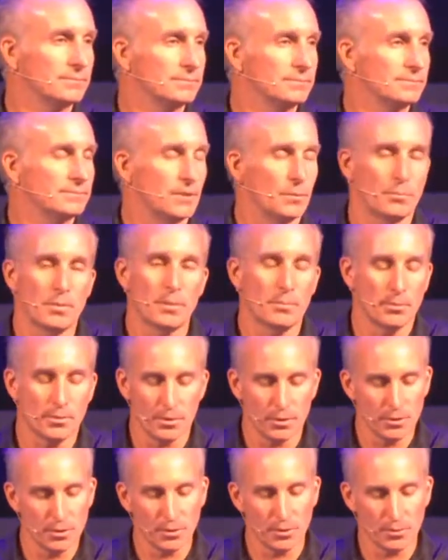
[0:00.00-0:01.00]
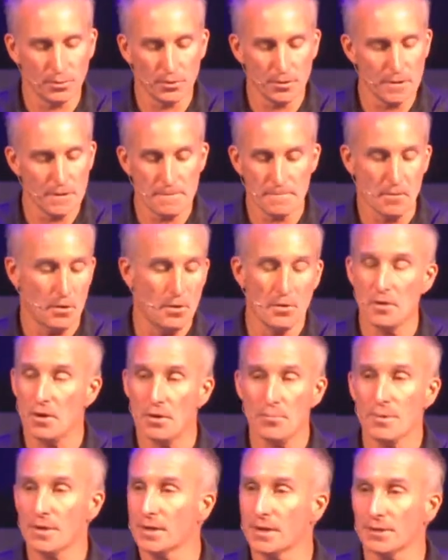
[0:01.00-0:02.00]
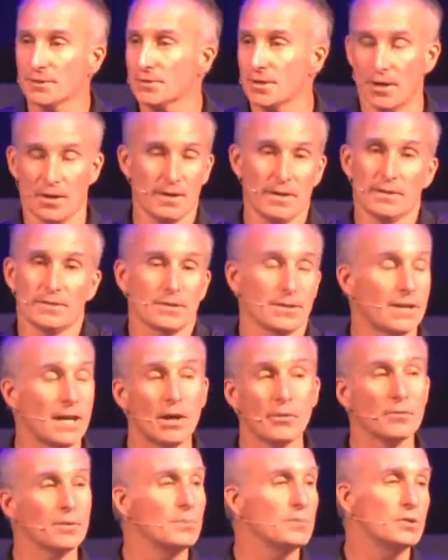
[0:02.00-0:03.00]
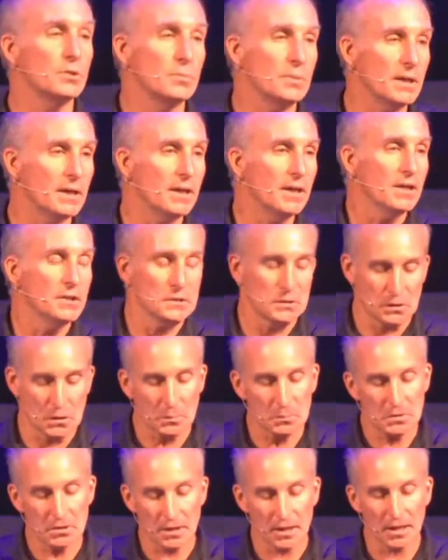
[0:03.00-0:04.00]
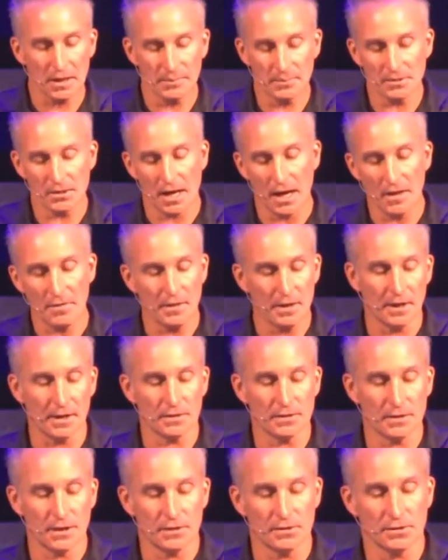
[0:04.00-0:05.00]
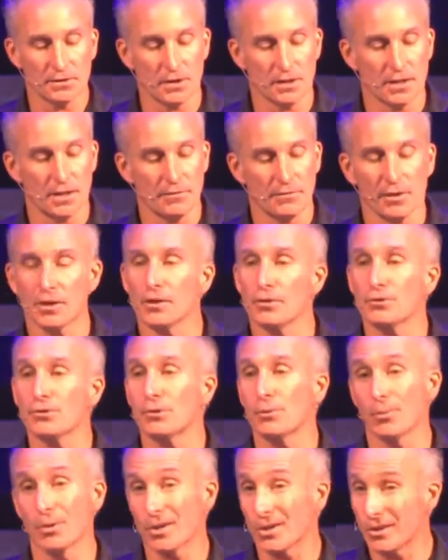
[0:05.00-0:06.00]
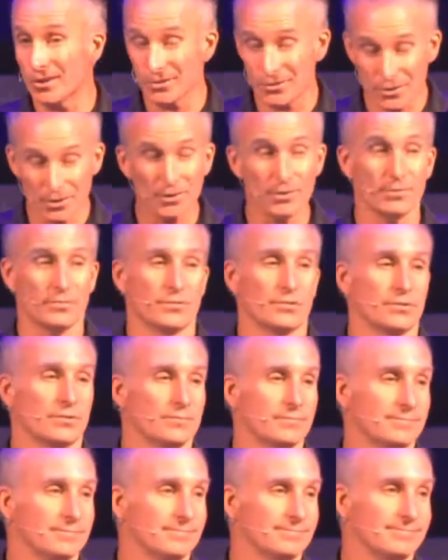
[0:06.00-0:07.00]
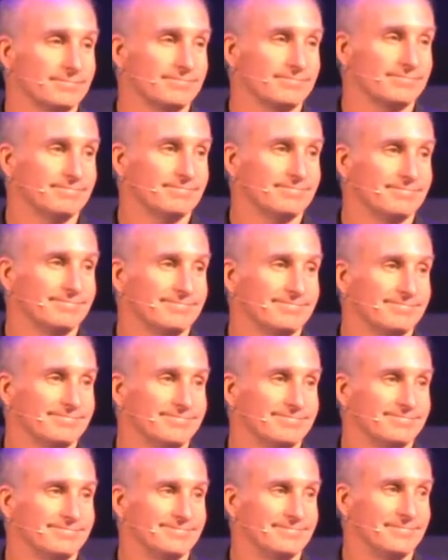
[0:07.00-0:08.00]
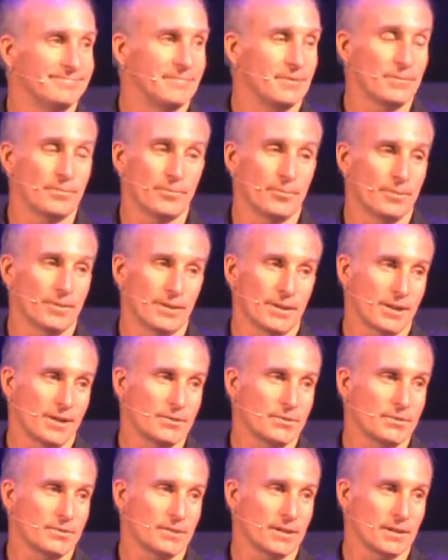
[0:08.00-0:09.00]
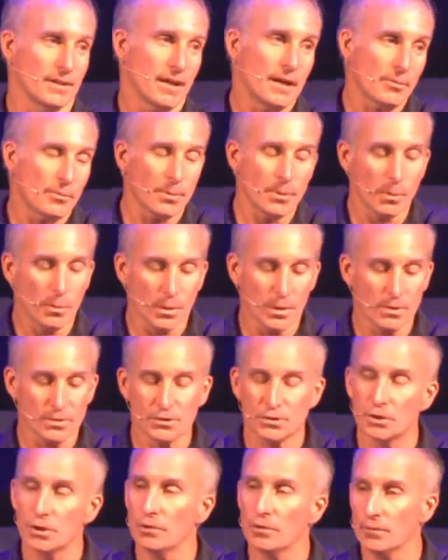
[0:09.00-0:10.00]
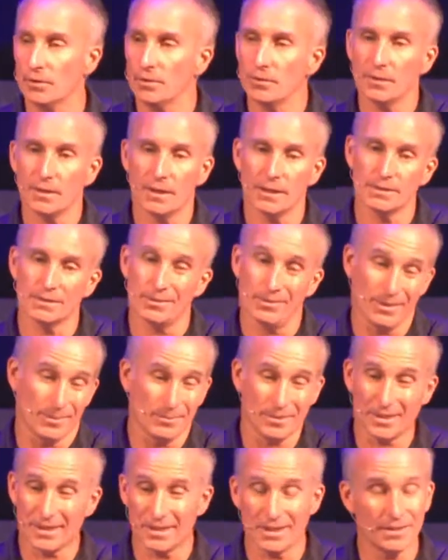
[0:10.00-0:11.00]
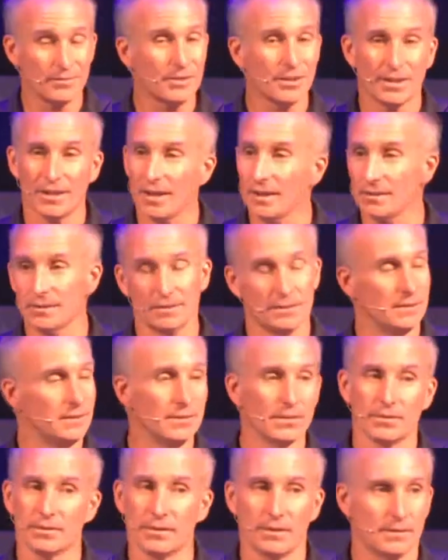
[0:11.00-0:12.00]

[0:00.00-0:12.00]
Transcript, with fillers: The people in authority are there because God has allowed them to be. Sometimes I think it's, it's to give a country what it deserves. The, the country's like, hey, we don't want to serve you. And God's like, well, I'm not going to give you a godly leader then.